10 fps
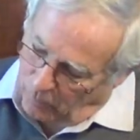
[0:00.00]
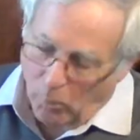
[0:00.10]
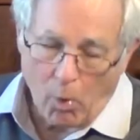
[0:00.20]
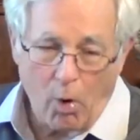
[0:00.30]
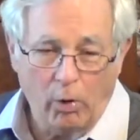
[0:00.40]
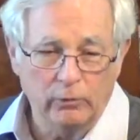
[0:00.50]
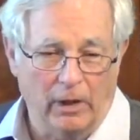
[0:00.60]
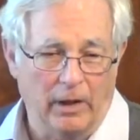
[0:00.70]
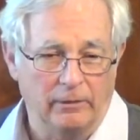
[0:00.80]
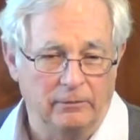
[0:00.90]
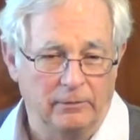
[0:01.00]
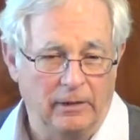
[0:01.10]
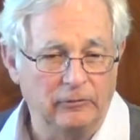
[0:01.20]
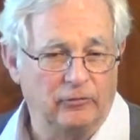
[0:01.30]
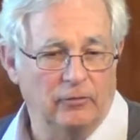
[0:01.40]
walnut
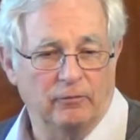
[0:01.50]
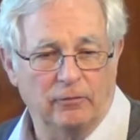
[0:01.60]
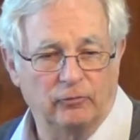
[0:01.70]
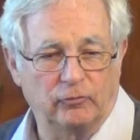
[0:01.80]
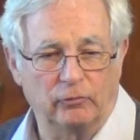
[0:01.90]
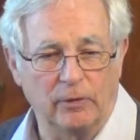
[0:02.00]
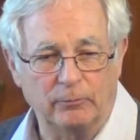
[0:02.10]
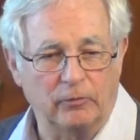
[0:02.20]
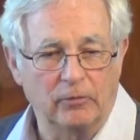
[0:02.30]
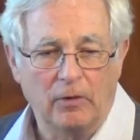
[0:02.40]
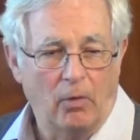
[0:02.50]
into strips